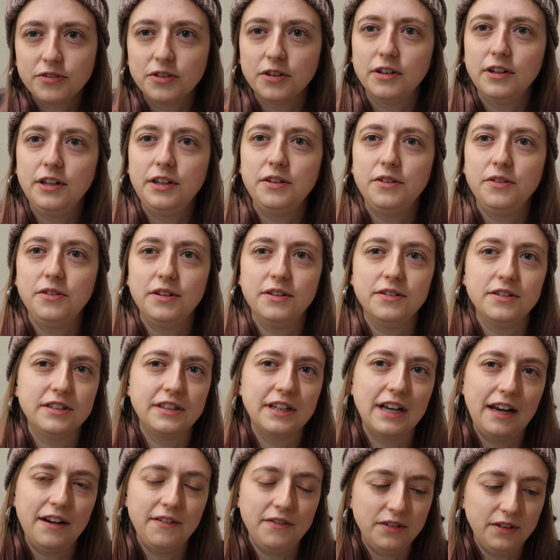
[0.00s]
or you know, there's
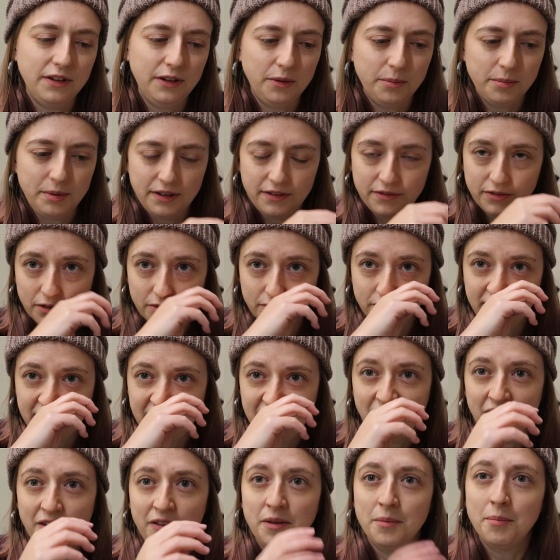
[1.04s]
kind of a little bit of a
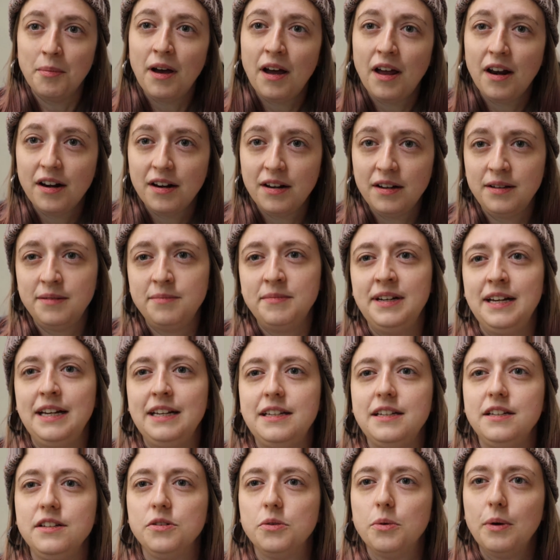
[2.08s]
ring on the bottom and I
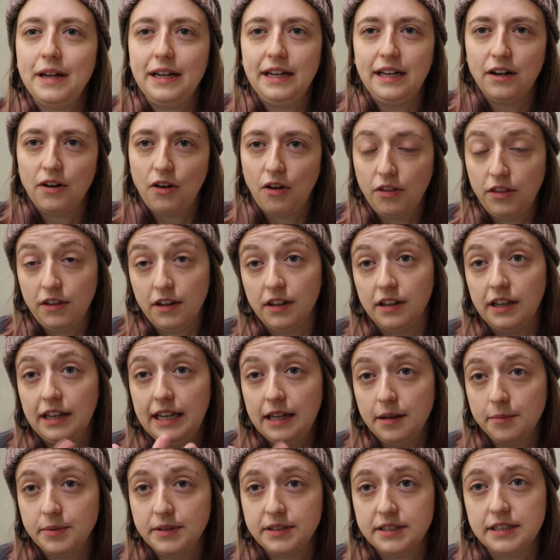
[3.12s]
didn't quite get all the clay
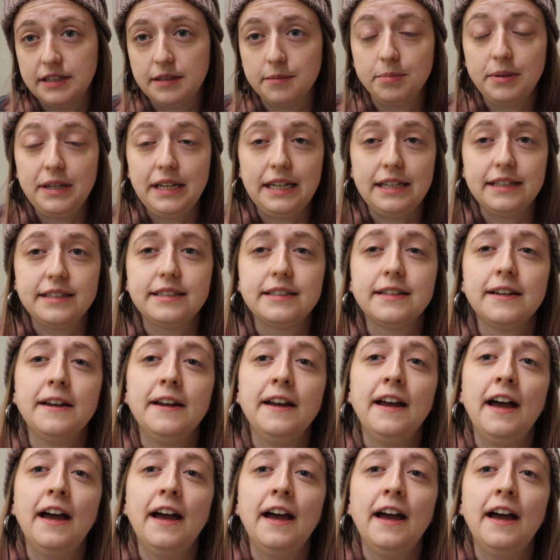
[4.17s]
up into the piece.